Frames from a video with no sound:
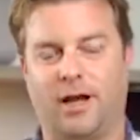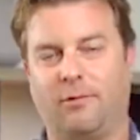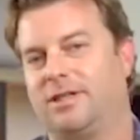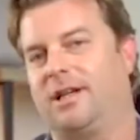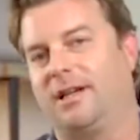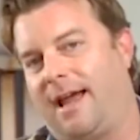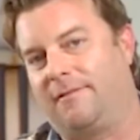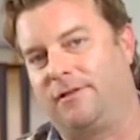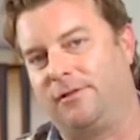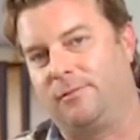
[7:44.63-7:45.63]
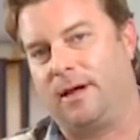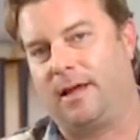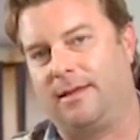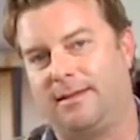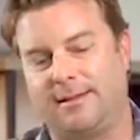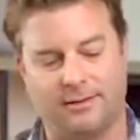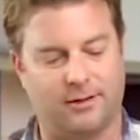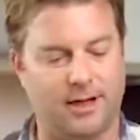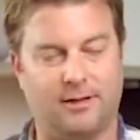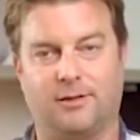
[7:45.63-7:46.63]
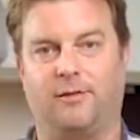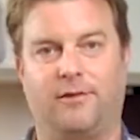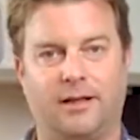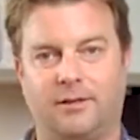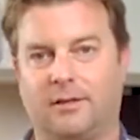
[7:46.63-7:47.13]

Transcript: I wish I didn't have to, but these things are getting so advanced,